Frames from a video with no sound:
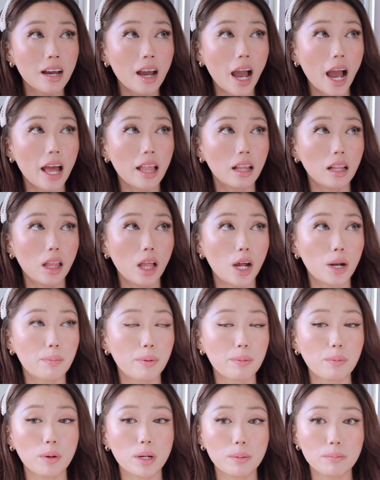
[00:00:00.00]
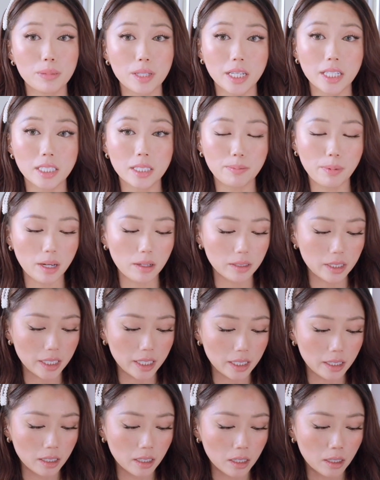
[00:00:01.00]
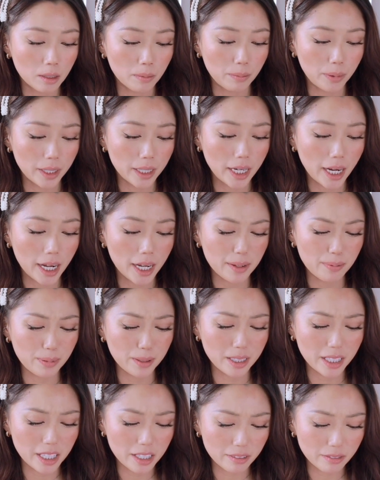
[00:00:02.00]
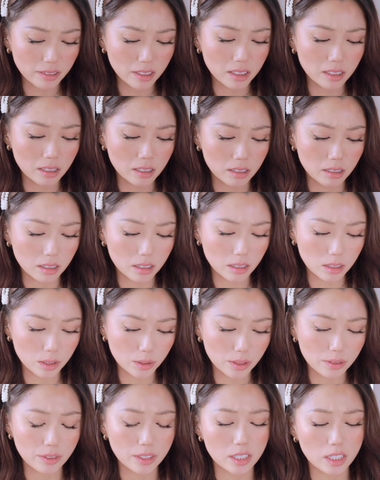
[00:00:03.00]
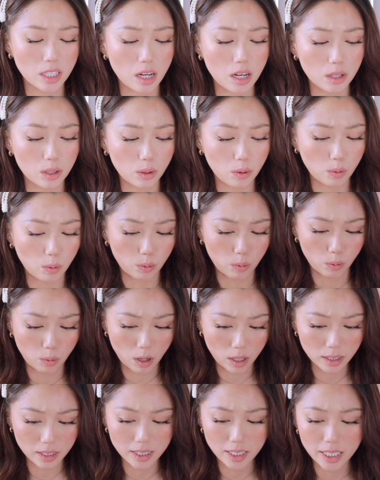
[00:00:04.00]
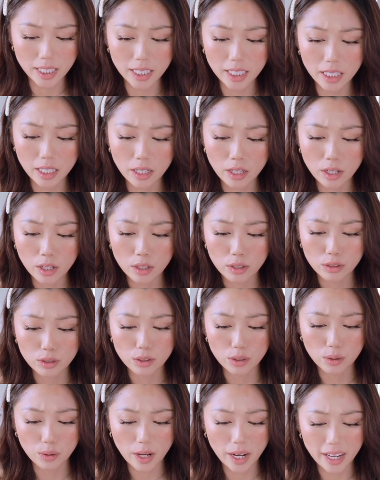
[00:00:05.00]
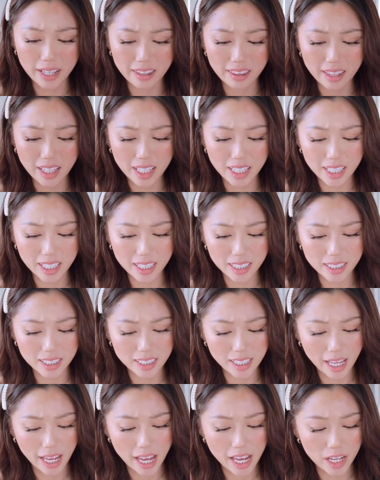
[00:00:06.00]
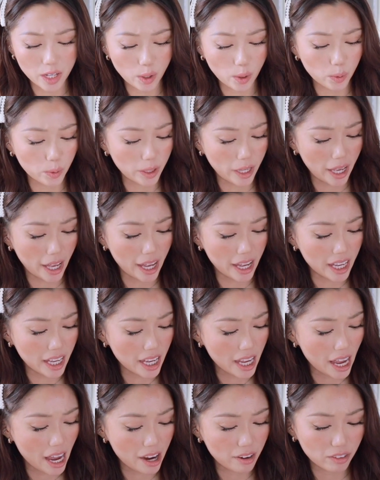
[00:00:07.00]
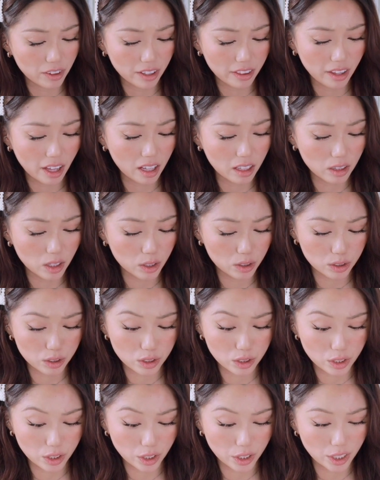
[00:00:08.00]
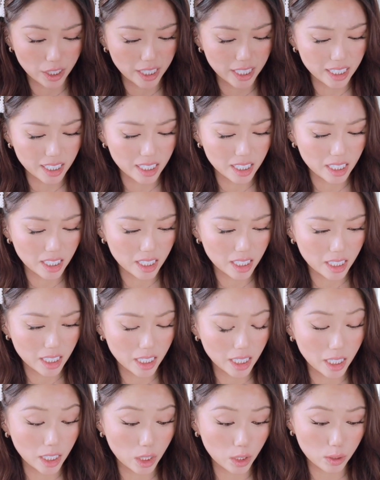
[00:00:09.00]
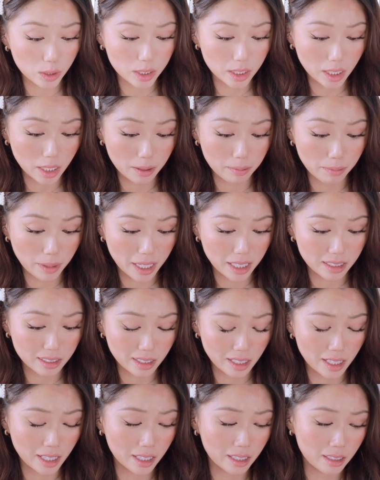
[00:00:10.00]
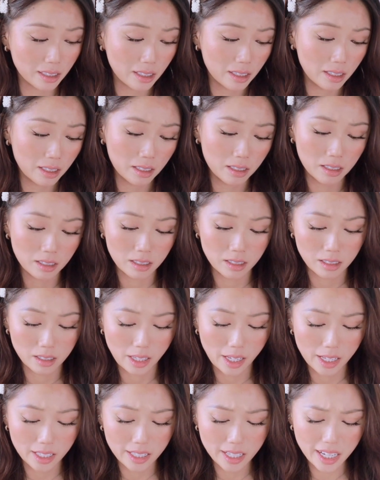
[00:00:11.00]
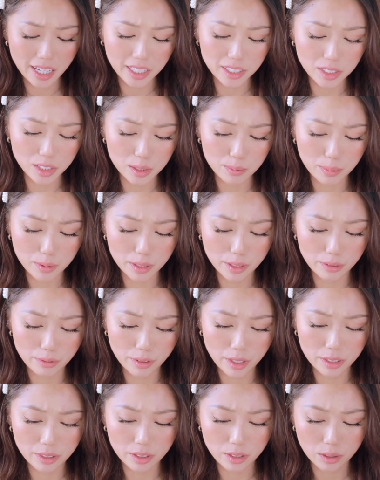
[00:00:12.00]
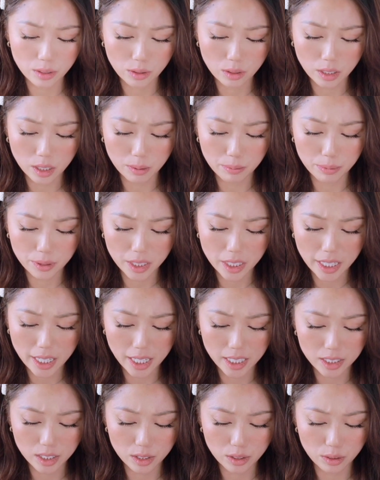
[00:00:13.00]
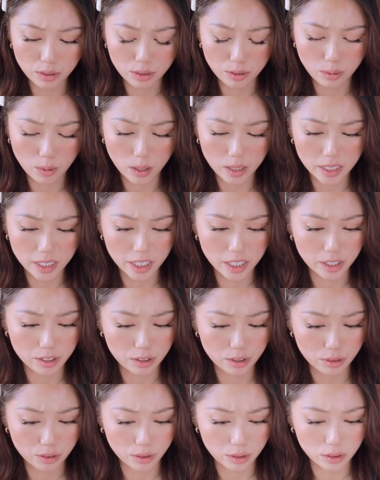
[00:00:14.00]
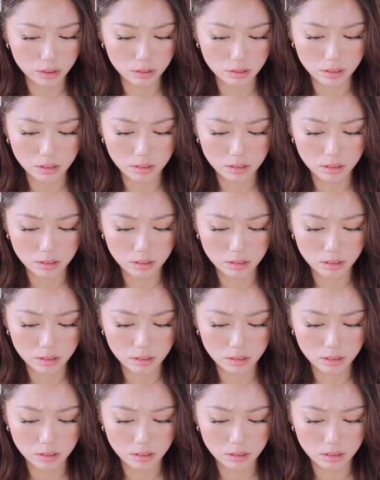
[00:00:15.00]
and a lot of people complained about it. But I believe in Louis Vuitton quality, so I think it's a-okay. Everything looks good. It looks amazing. And yeah, I just believe that the company has its own quality control,